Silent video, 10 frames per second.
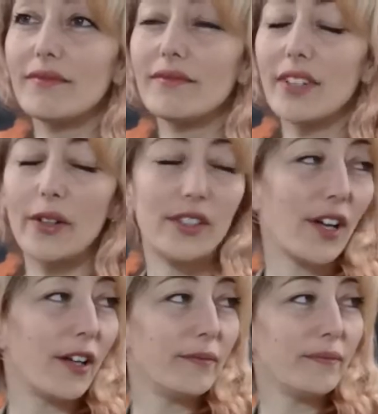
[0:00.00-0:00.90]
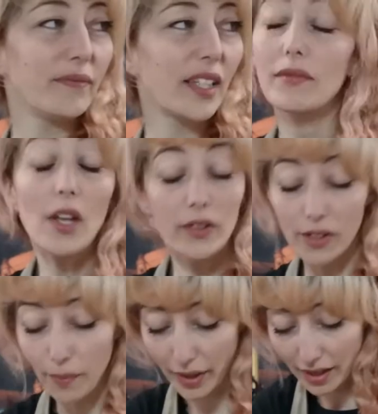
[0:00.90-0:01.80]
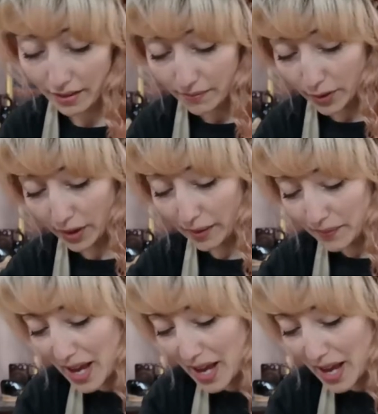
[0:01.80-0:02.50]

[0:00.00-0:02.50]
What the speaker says: No, it's gone. No, it's gone back in. Okay.